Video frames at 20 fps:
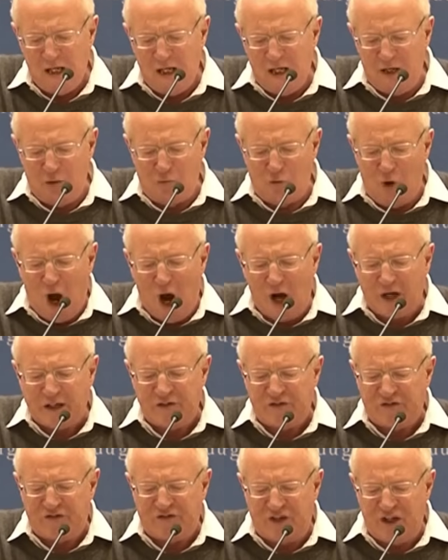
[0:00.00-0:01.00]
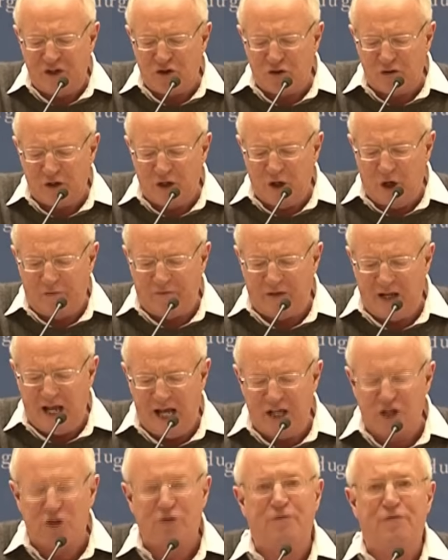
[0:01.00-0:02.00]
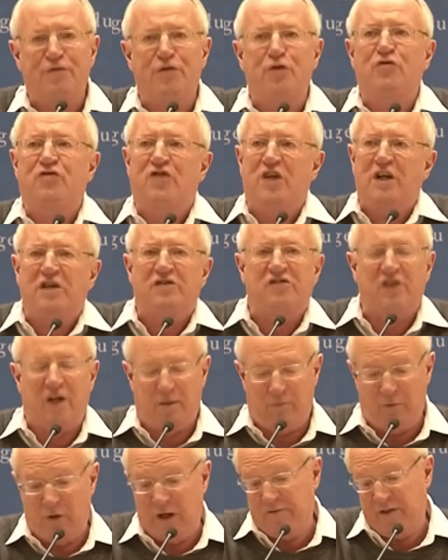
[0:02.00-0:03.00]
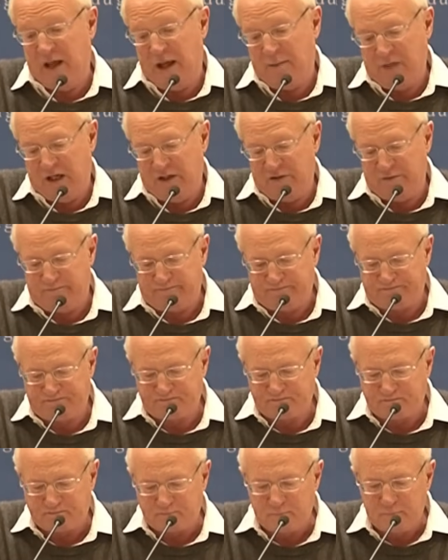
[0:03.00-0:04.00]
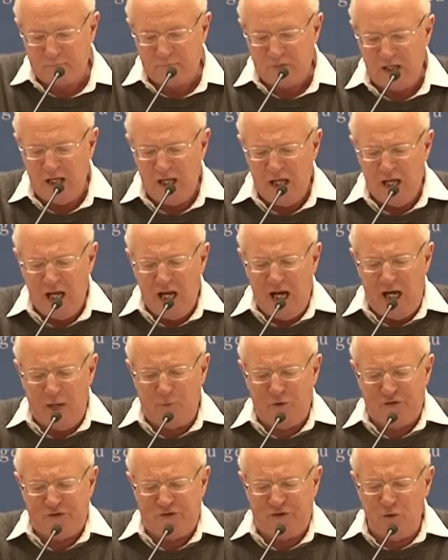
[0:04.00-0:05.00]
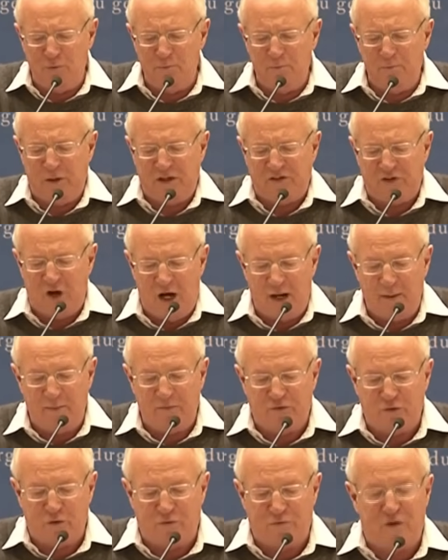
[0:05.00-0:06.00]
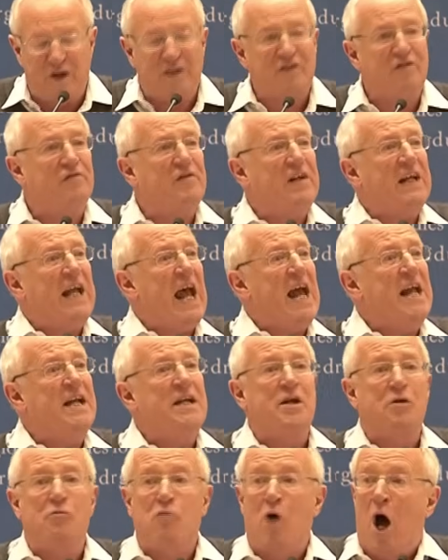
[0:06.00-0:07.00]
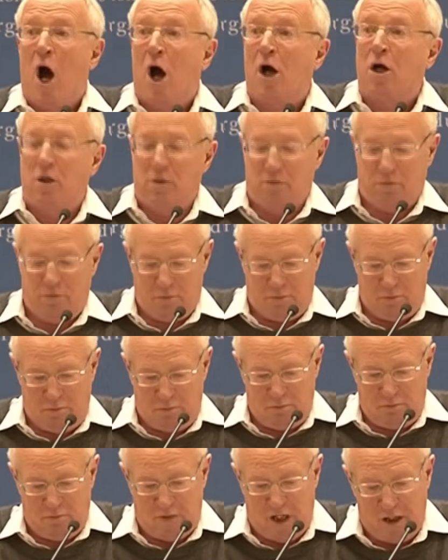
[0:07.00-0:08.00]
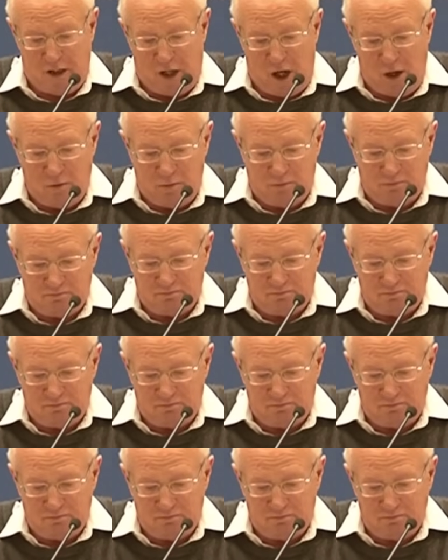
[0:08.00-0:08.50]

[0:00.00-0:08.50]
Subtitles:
Iraq is teetering on the edge of futility, whatever that means. It will soon be time to effectively end Iraq. There you go.